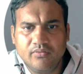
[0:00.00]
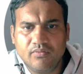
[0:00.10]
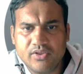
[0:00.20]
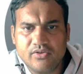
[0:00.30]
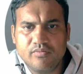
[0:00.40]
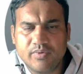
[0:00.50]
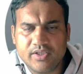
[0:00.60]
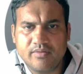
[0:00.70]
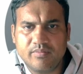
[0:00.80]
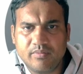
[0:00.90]
Once you
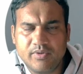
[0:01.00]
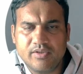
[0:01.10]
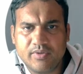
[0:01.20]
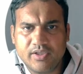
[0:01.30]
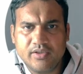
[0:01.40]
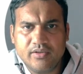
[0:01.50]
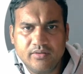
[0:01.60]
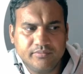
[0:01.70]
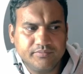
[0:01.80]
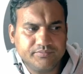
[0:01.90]
press the publish
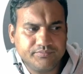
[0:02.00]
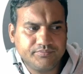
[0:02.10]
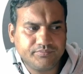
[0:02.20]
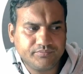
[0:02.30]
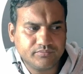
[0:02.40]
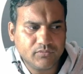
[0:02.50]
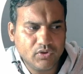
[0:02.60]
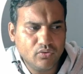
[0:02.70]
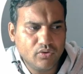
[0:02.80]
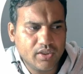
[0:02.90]
button,
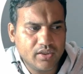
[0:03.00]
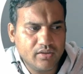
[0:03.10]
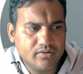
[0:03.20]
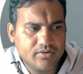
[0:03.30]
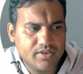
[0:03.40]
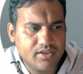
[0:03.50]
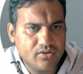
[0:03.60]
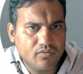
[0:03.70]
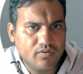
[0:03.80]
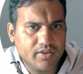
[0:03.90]
you can see
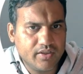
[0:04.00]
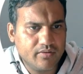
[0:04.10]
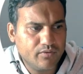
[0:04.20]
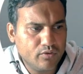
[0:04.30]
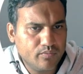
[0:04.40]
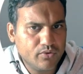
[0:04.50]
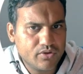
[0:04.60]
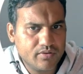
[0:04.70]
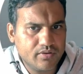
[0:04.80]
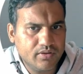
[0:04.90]
over here view
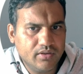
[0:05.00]
post.